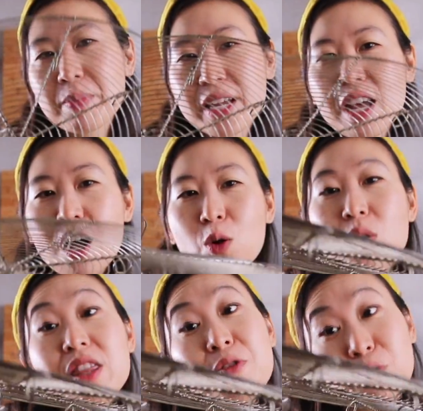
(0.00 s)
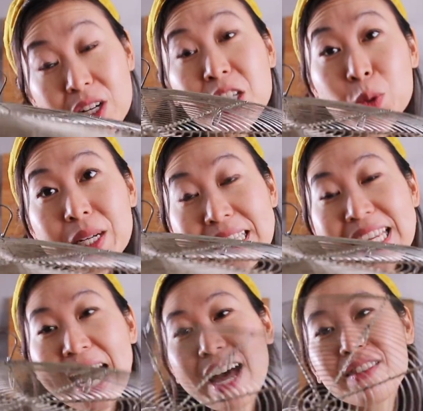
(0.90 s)
but what the French ones
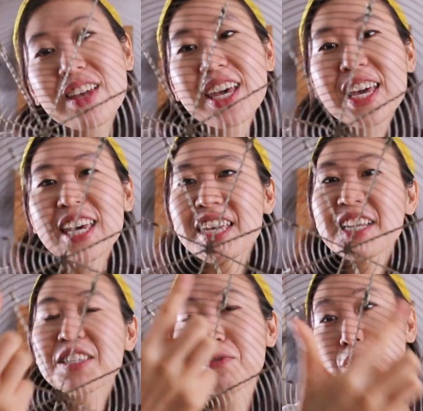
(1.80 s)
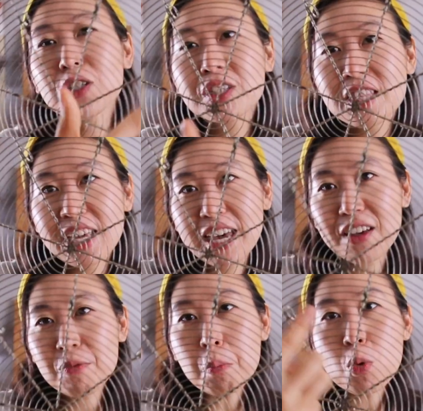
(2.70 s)
have is, first, they
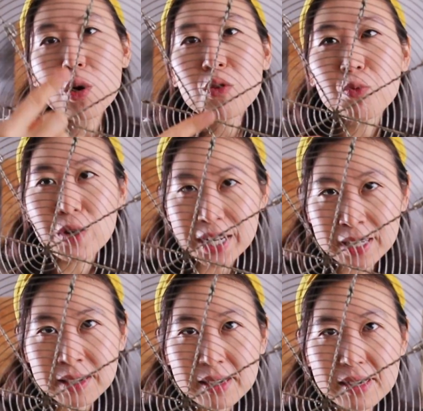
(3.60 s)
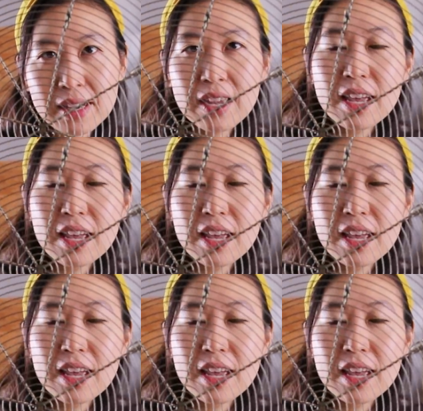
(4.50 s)
have more rings.